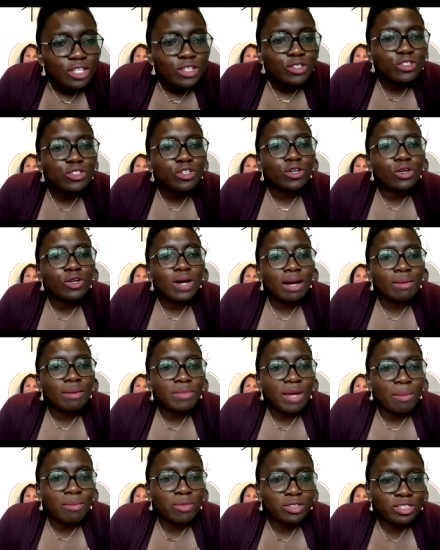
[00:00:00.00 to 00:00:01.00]
So I'm,
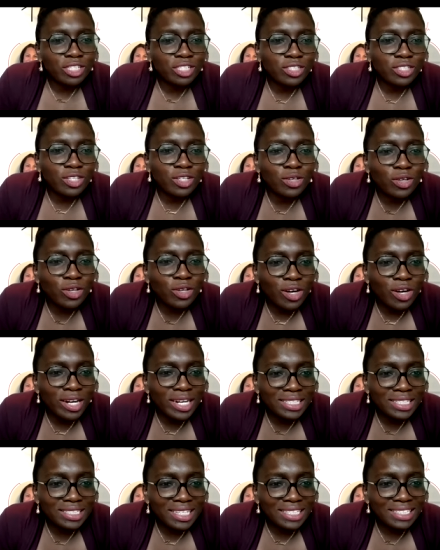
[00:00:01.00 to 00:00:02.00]
I'm just going to call
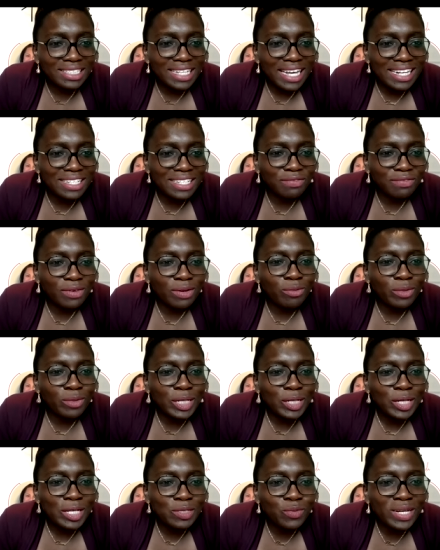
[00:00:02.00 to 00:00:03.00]
it a, a different word
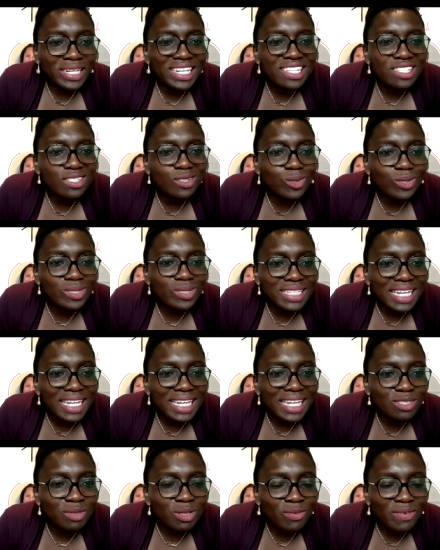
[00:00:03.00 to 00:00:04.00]
because what this looks like
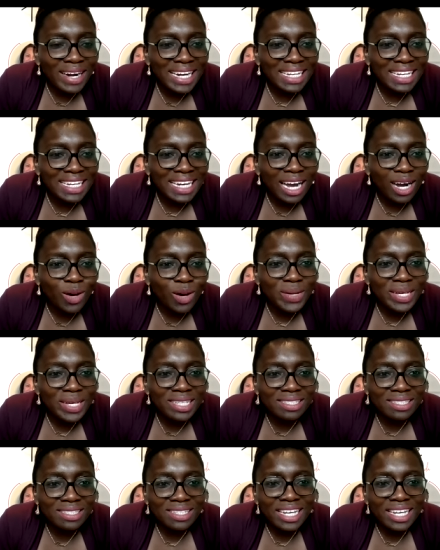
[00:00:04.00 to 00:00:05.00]
to me right now
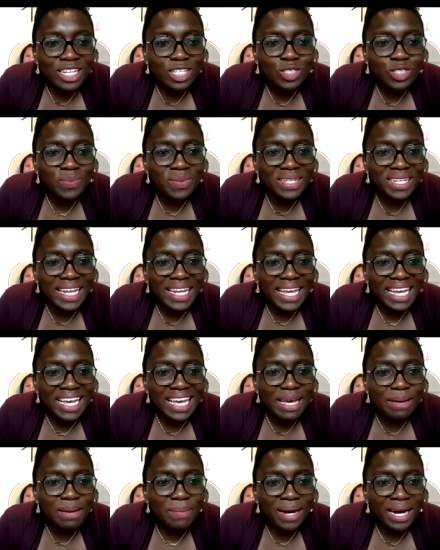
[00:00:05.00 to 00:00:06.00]
is a little bit like
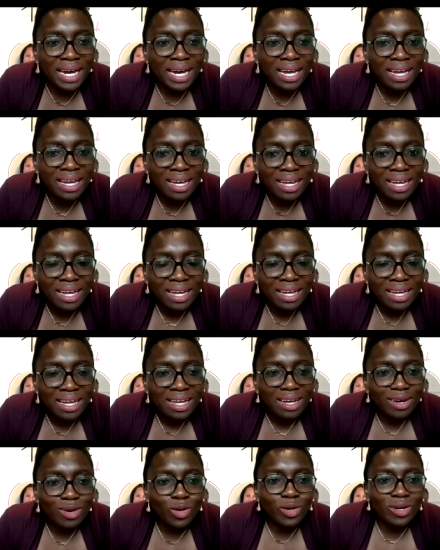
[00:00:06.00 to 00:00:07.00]
eba
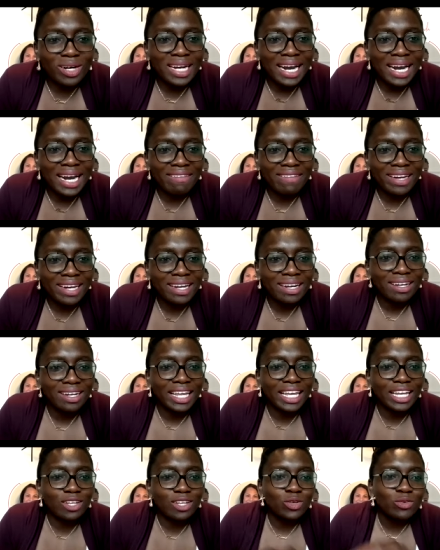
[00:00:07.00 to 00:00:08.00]
or gari,
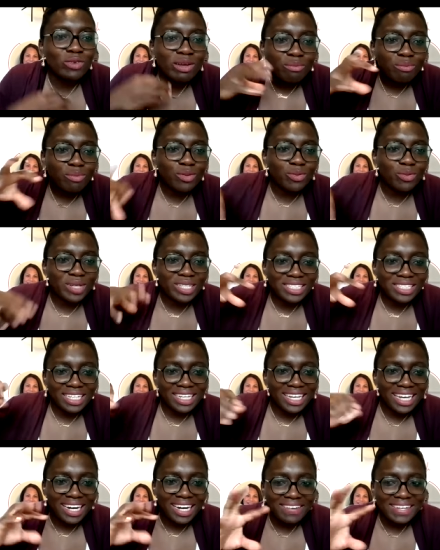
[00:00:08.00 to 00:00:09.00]
like, you know, when put water
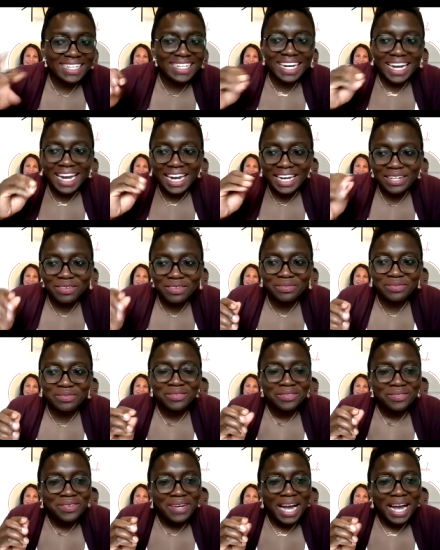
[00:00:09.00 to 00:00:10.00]
in gari, the kind of,
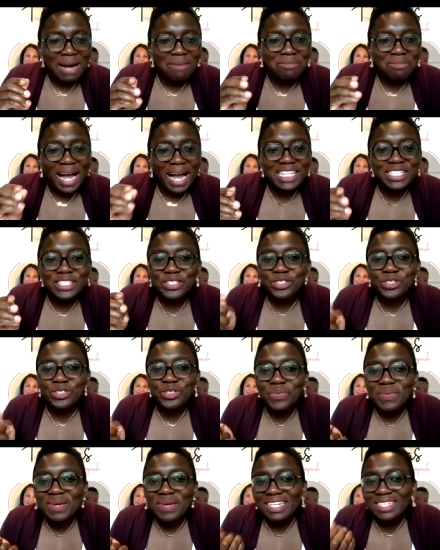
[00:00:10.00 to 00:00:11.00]
I'm
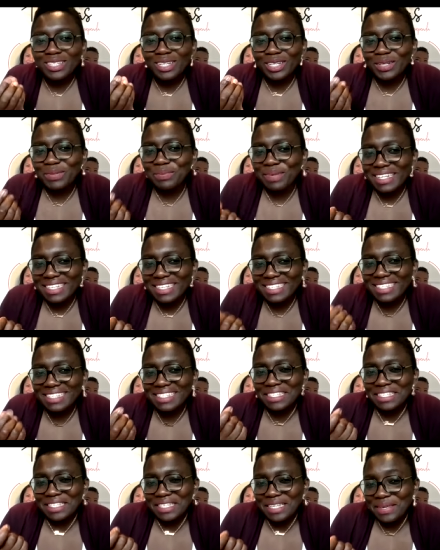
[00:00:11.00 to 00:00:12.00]
assuming it's going to be a
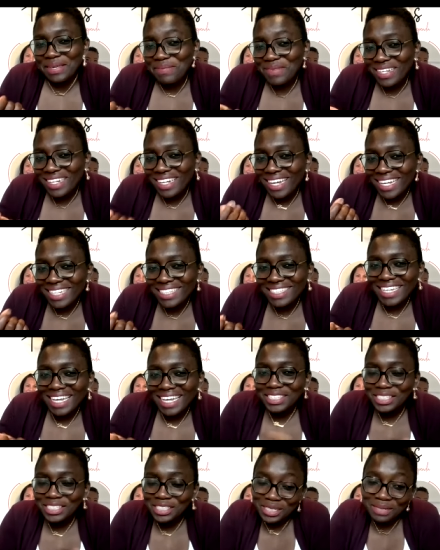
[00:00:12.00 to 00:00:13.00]
similar
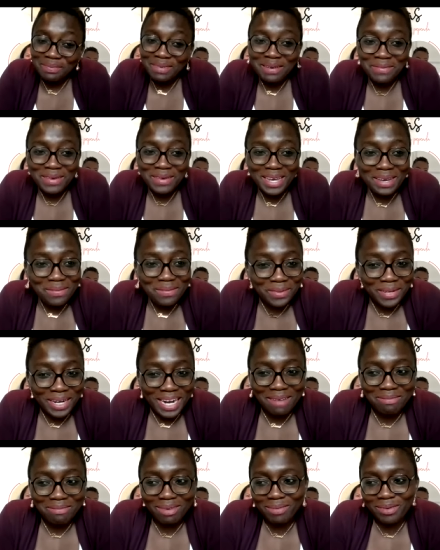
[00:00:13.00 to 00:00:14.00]
texture maybe, but
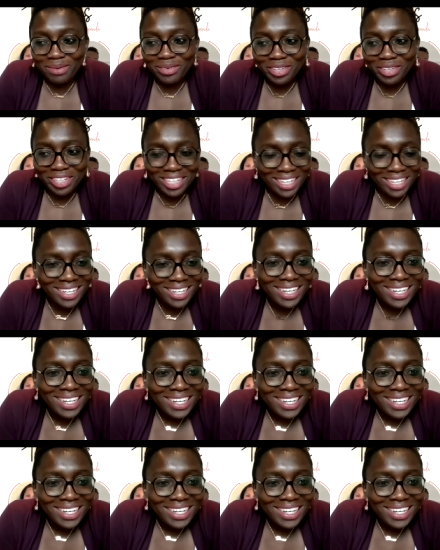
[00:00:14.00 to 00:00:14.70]
I may be wrong.